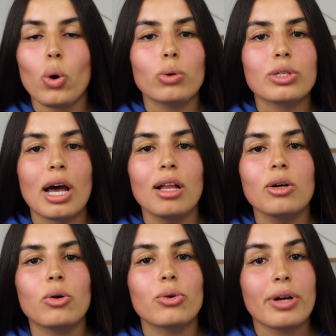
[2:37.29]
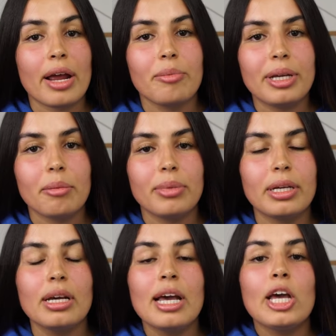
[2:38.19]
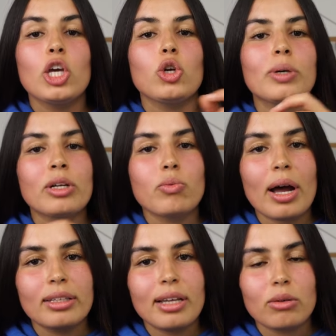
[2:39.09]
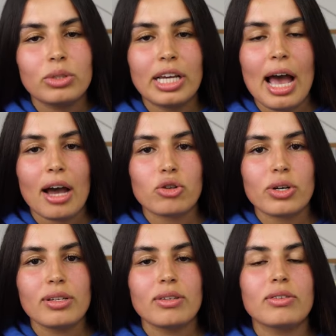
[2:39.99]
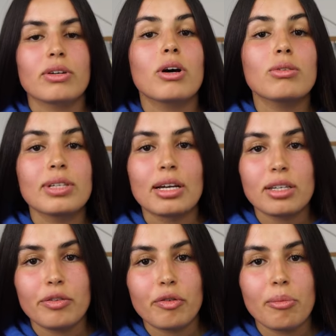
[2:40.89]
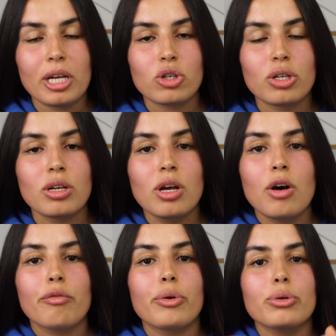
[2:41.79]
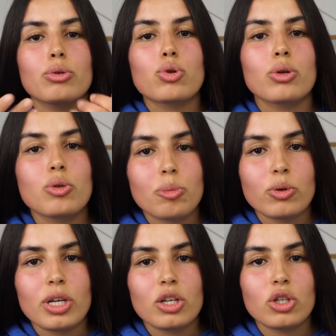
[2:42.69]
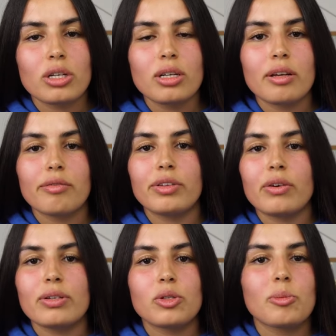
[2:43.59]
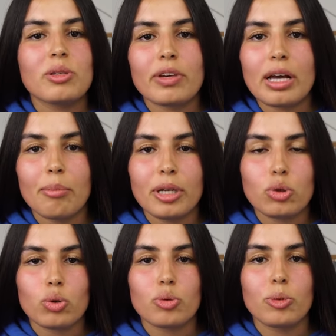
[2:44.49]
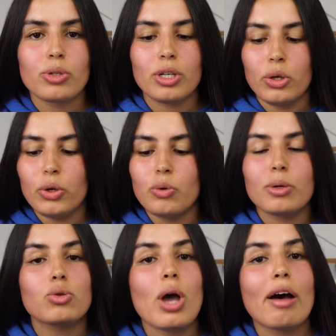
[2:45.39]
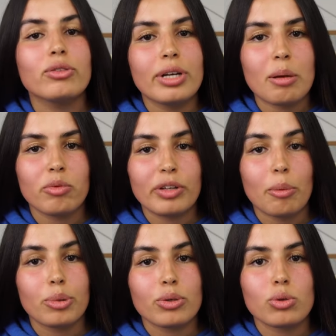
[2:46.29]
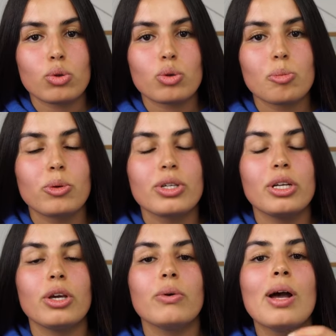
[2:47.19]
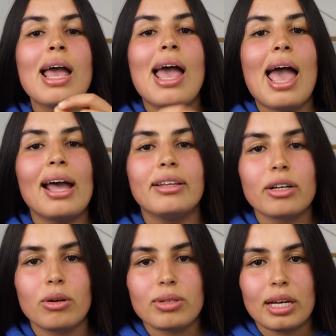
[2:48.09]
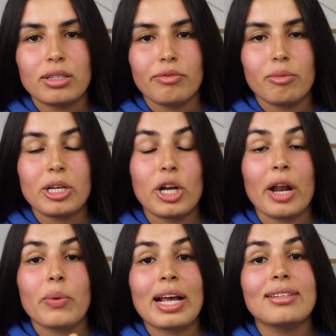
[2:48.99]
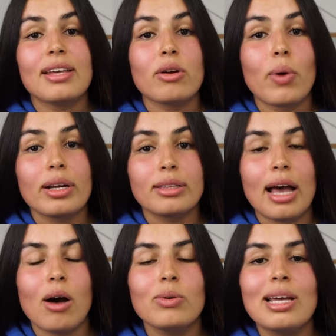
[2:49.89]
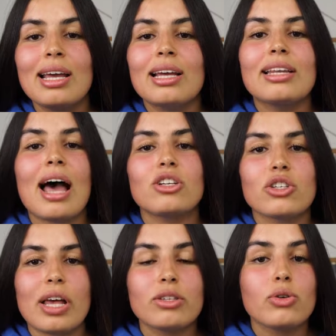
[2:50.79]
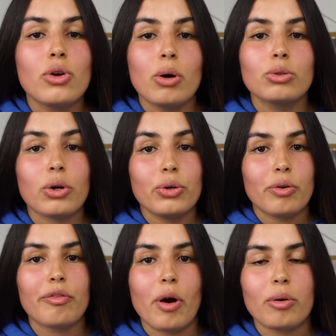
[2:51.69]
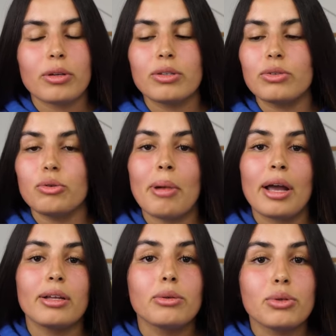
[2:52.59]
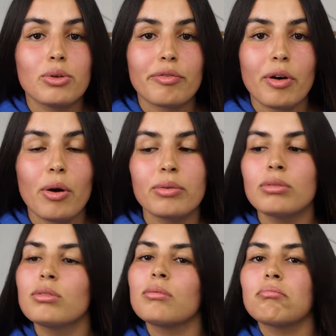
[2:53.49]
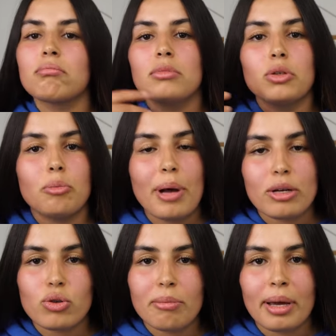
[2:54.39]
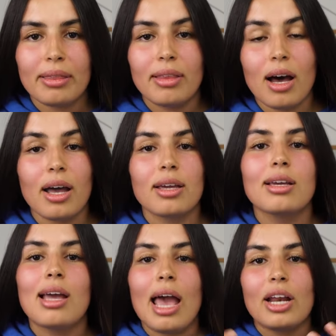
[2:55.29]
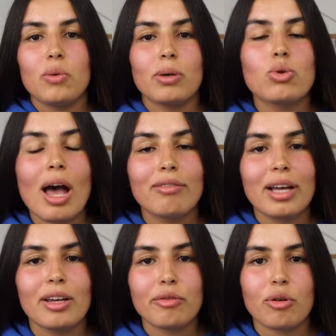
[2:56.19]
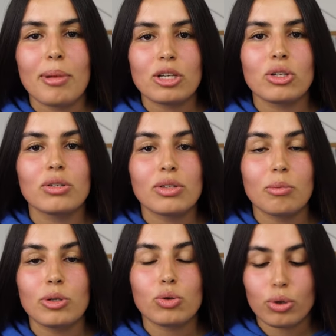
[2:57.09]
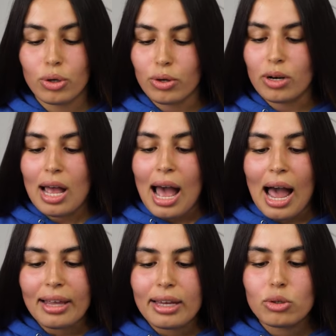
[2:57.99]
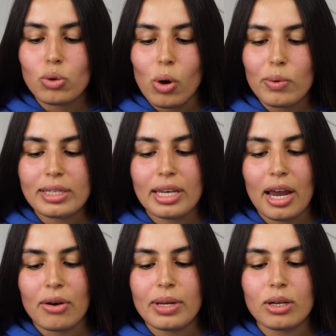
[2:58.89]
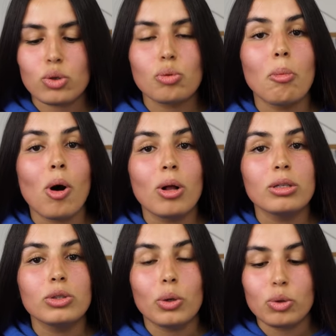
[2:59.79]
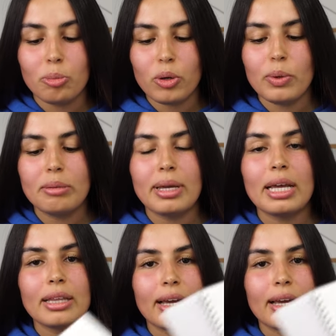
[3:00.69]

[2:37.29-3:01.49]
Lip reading: a hotel or an Airbnb, you wanna write down the address, the contact information. For your transportation, if there is a specific company transporting you, you want to have the name of that person transporting you and their contact information. And when I say write it down, not just as a note on your phone, because you might lose your phone, your battery might die, and you want to have that information somewhere secure. I like to always carry a small notebook with me,